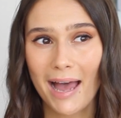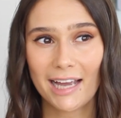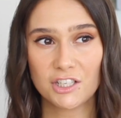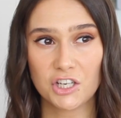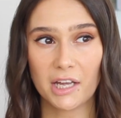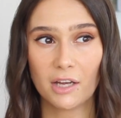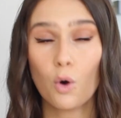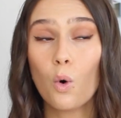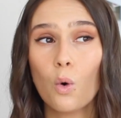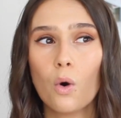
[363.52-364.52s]
packaging
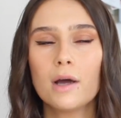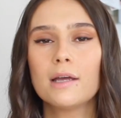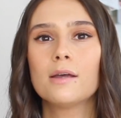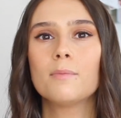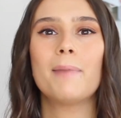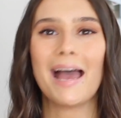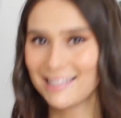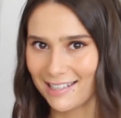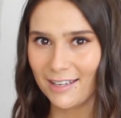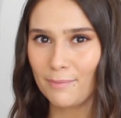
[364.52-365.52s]
or
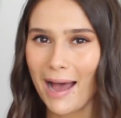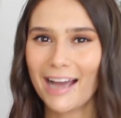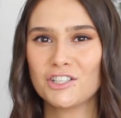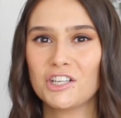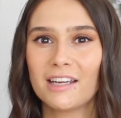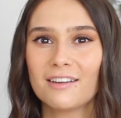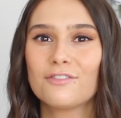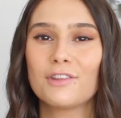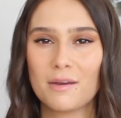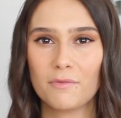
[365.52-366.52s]
better packaging
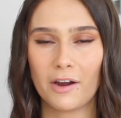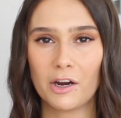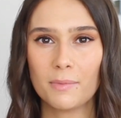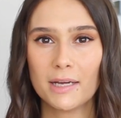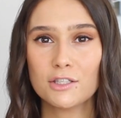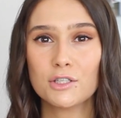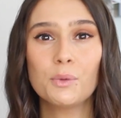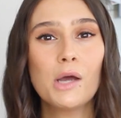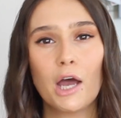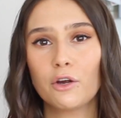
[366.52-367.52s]
for the environment?
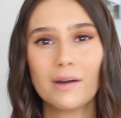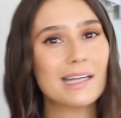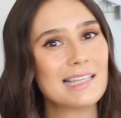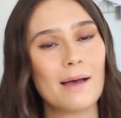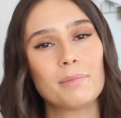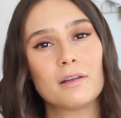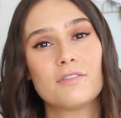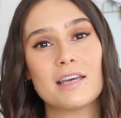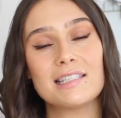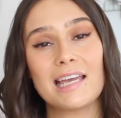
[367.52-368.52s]
So a great example
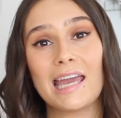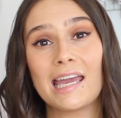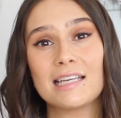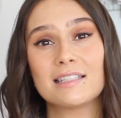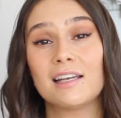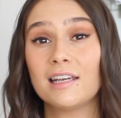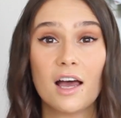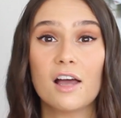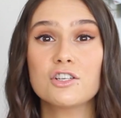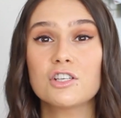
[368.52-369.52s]
of this is
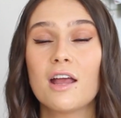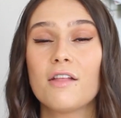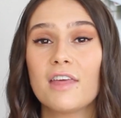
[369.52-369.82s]
Lush.